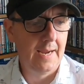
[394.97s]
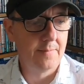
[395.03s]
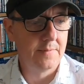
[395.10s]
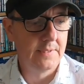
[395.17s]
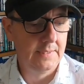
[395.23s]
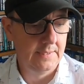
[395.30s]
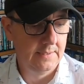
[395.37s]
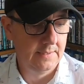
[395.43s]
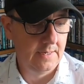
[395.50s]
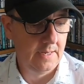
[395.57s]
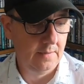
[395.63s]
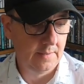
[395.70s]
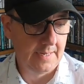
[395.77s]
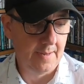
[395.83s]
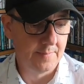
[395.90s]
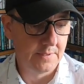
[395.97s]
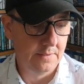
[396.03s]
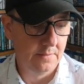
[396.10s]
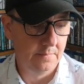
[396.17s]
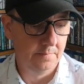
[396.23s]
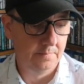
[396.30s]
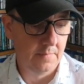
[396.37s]
Captain
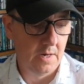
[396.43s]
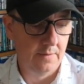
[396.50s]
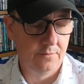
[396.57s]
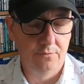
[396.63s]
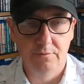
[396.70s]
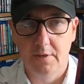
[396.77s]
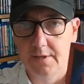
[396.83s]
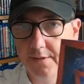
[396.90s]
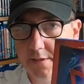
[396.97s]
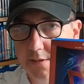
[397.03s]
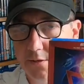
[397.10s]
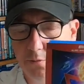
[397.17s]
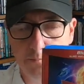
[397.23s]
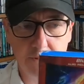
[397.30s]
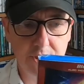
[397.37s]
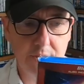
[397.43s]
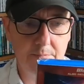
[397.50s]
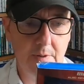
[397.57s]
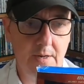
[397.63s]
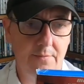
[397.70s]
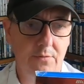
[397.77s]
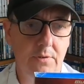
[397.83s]
Marvel, not just
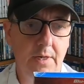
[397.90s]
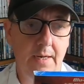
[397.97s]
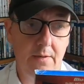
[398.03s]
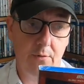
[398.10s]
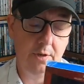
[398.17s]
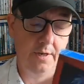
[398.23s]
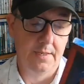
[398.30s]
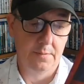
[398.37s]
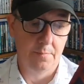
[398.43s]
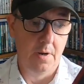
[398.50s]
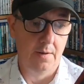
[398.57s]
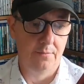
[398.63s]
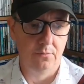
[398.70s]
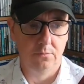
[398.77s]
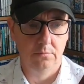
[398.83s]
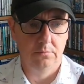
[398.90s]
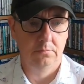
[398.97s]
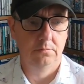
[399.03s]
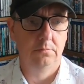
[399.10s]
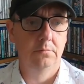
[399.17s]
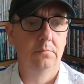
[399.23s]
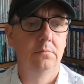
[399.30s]
Marvel, although it's Marvel
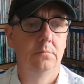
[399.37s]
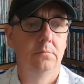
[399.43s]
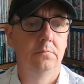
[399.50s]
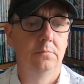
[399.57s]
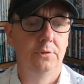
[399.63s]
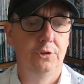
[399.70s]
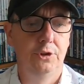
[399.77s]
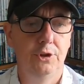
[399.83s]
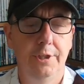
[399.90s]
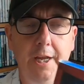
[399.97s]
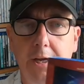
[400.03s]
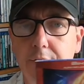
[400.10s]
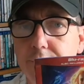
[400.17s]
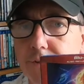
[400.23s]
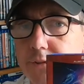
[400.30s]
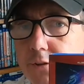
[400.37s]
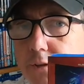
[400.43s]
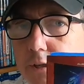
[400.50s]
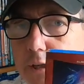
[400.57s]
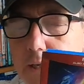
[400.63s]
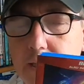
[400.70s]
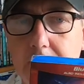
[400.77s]
Studios,
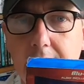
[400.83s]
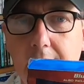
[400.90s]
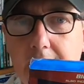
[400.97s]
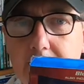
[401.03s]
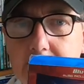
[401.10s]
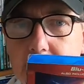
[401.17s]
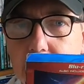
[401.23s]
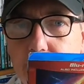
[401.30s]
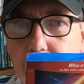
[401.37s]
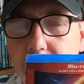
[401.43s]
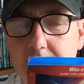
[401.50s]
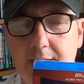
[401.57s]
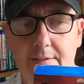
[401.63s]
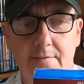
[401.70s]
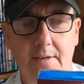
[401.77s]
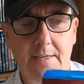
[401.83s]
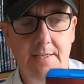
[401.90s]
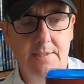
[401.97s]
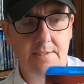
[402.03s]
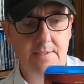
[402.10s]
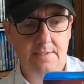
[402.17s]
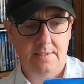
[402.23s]
and it's a 3D
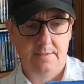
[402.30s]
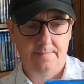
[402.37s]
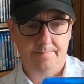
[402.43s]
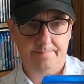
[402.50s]
release.